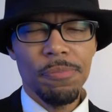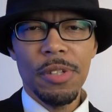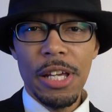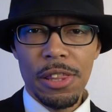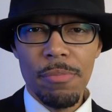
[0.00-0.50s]

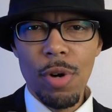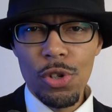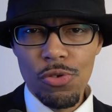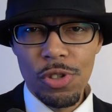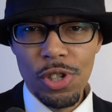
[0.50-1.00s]
get the
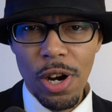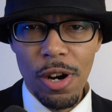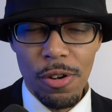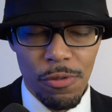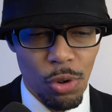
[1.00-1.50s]
most
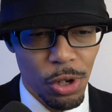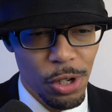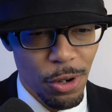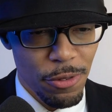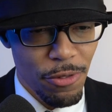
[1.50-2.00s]
return for
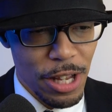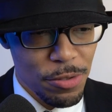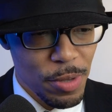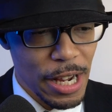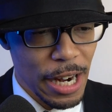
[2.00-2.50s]
your
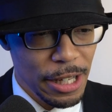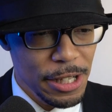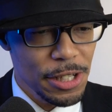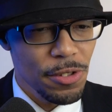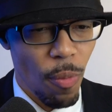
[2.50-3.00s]
investment out of
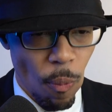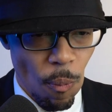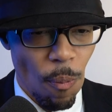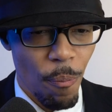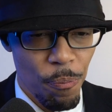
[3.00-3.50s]
this.
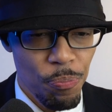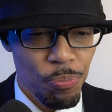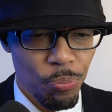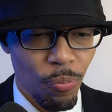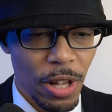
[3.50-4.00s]

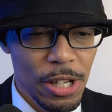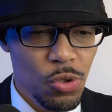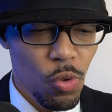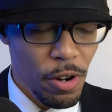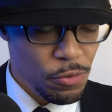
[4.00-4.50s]

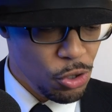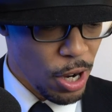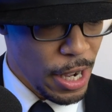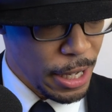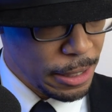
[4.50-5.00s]
It's worth
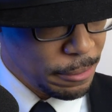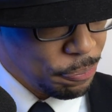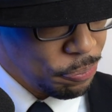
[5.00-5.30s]
trying.